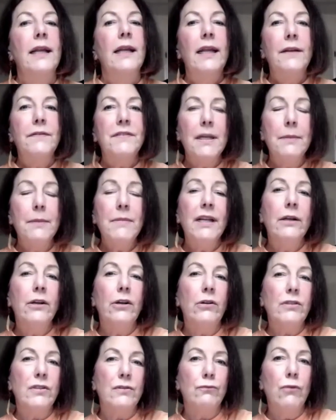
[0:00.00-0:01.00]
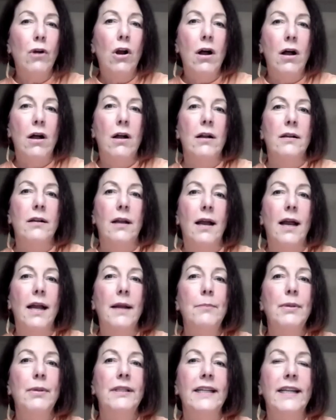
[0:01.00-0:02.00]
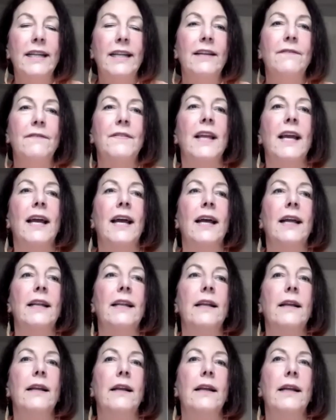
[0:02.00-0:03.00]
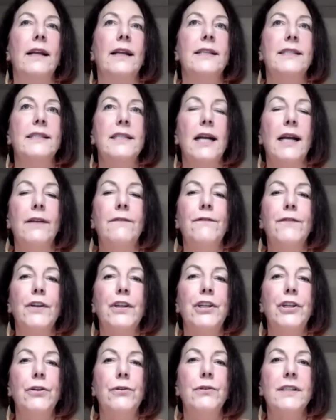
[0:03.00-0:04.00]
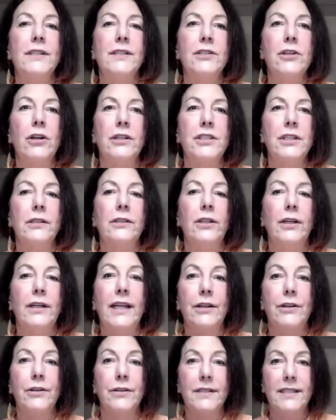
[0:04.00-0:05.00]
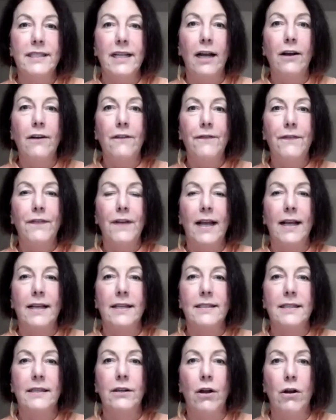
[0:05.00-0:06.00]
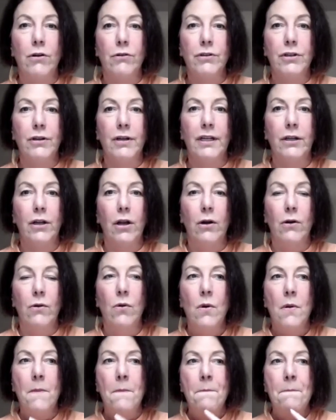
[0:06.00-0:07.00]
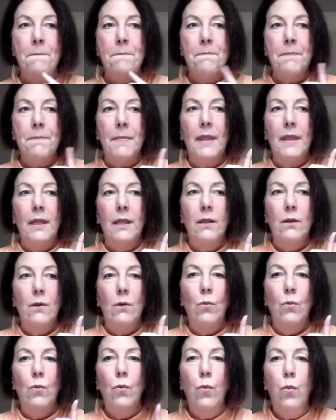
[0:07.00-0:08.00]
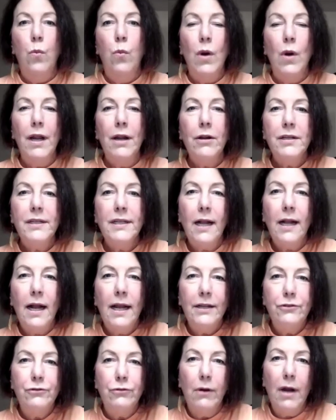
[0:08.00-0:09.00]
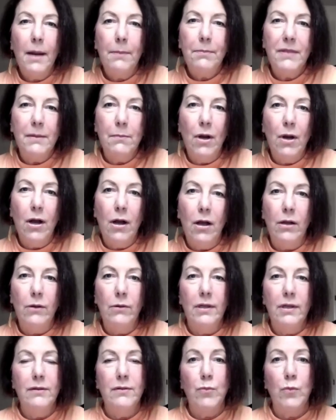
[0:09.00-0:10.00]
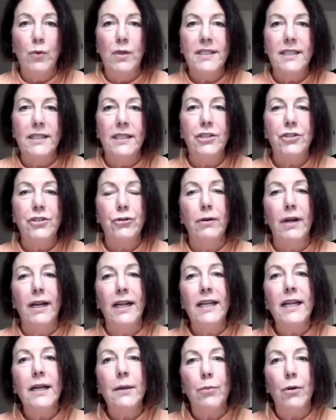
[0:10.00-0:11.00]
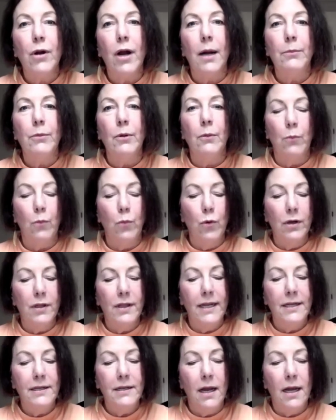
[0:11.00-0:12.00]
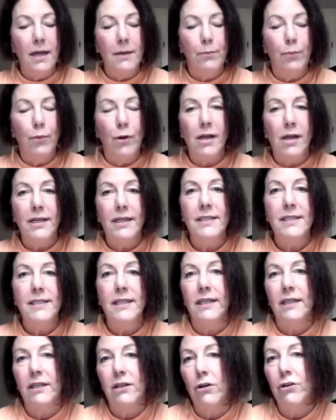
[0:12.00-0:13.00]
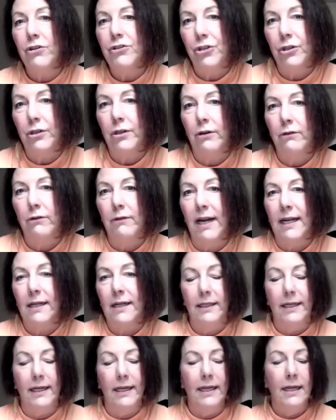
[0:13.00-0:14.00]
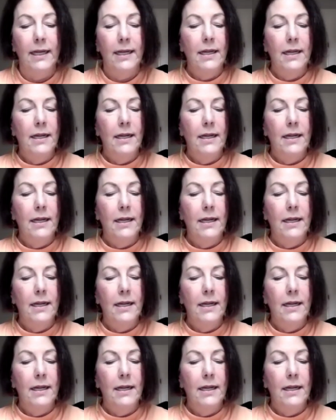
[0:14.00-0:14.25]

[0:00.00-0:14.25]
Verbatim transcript: If something goes wrong, I believe that it's time for you to start to look at yourself as an owner and go, where did I drop the ball? Was it a training problem? Were they not brought into the culture correctly?